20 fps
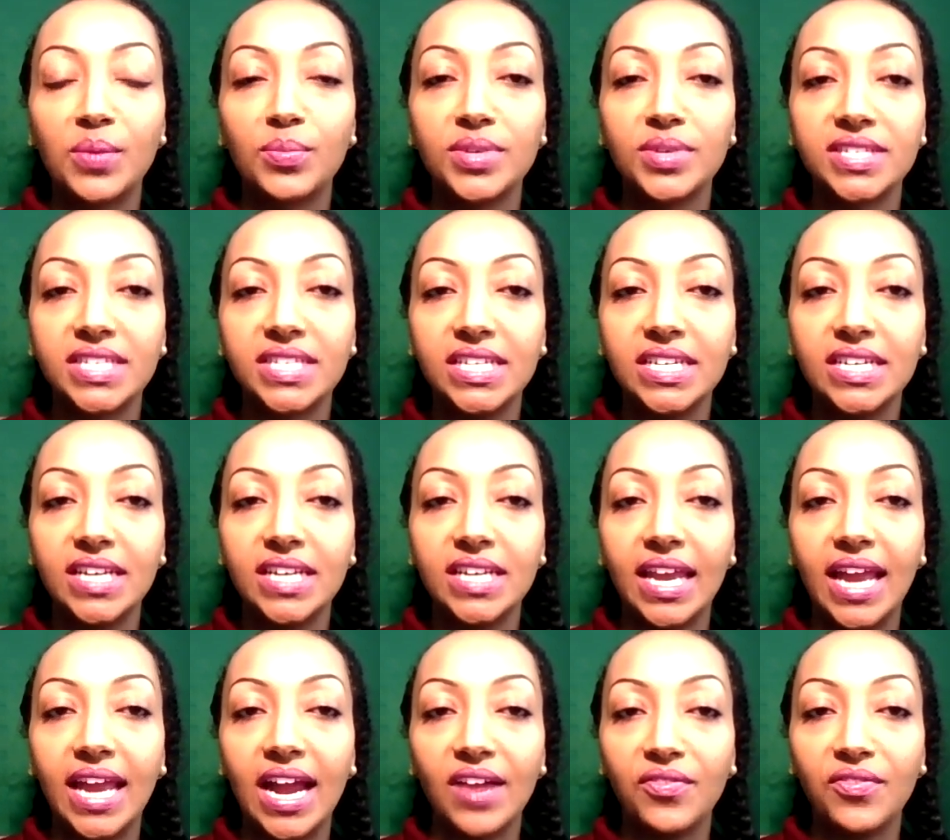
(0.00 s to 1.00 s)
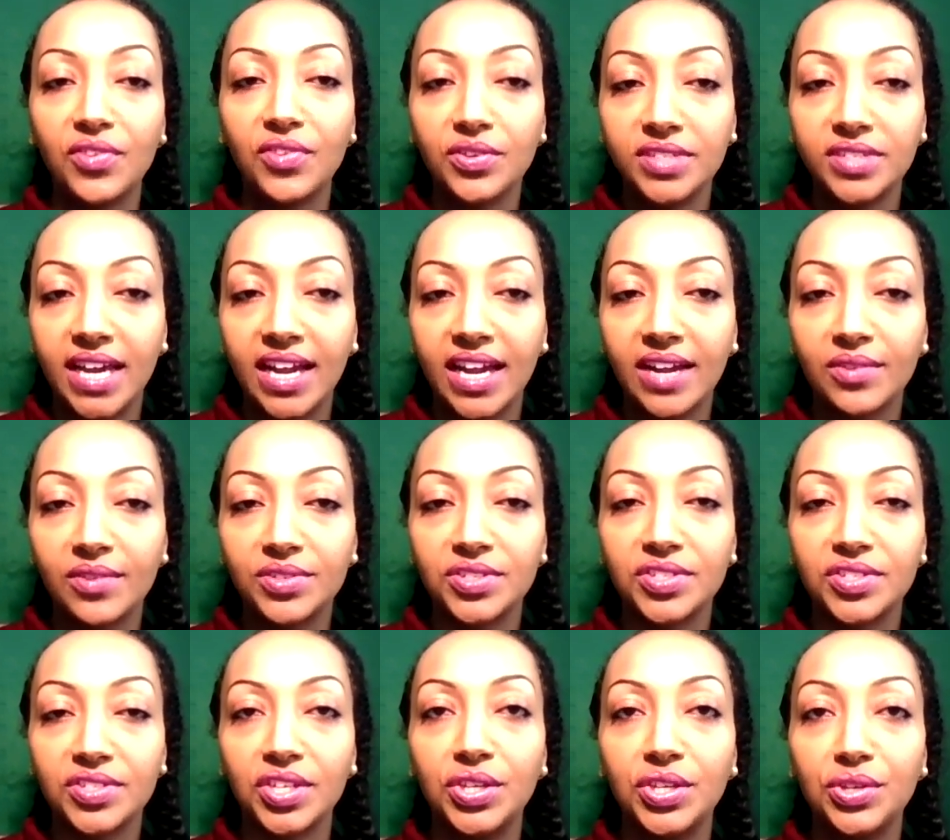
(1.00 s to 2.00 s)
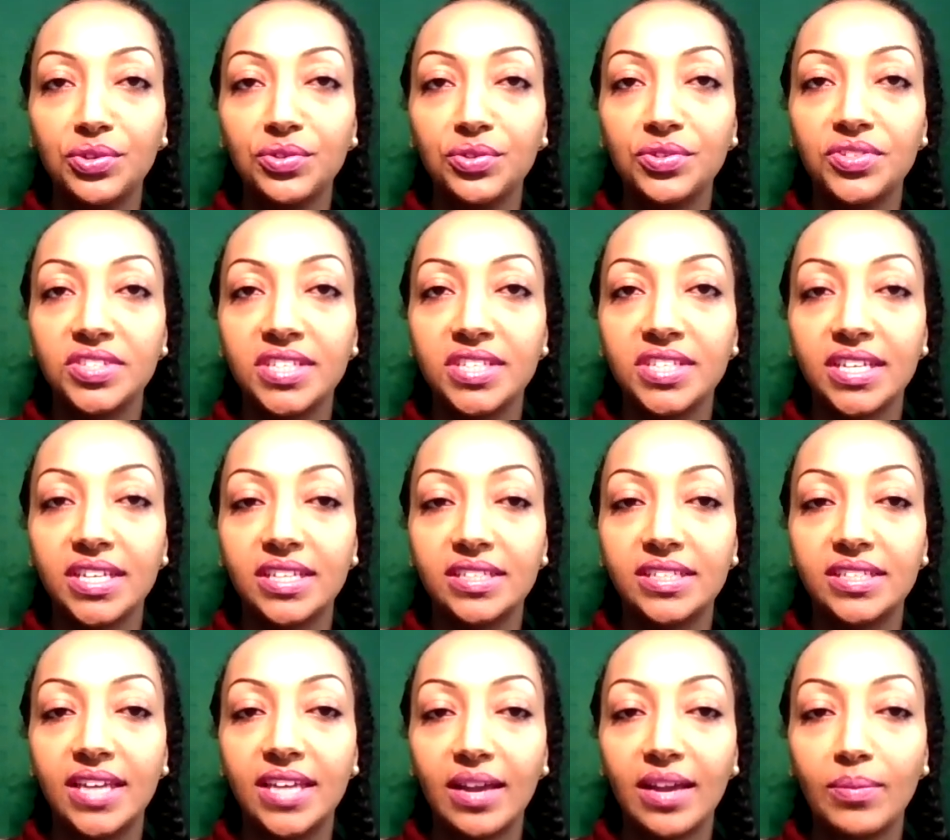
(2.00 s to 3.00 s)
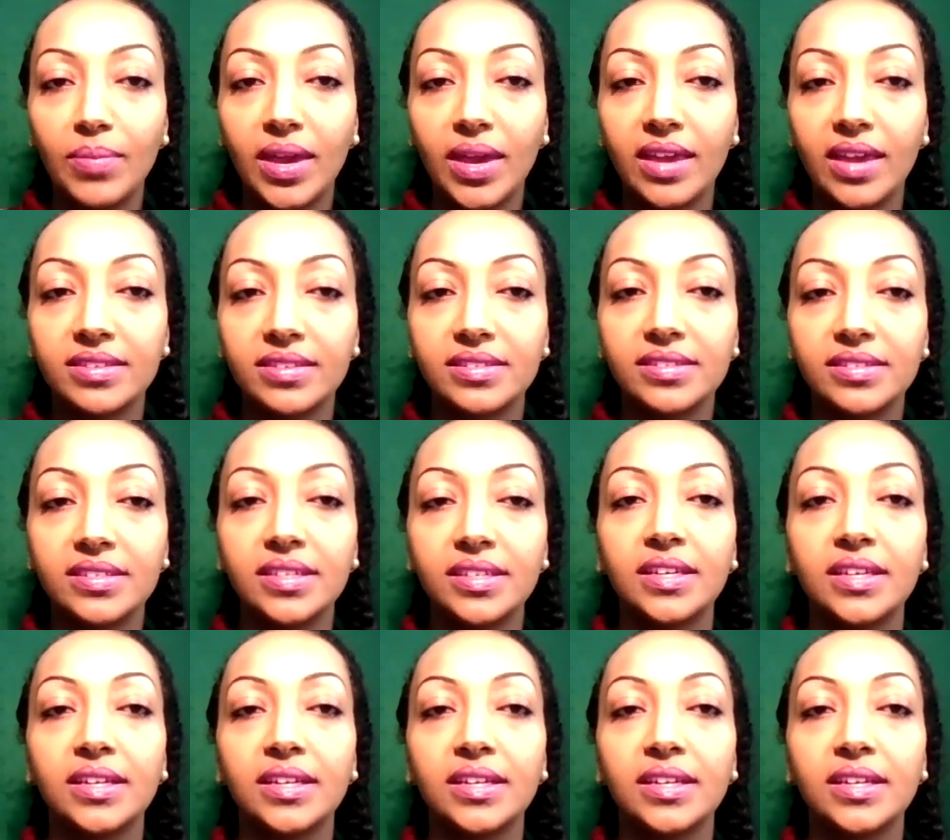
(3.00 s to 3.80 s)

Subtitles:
presented at Afrotech, which is a huge tech-based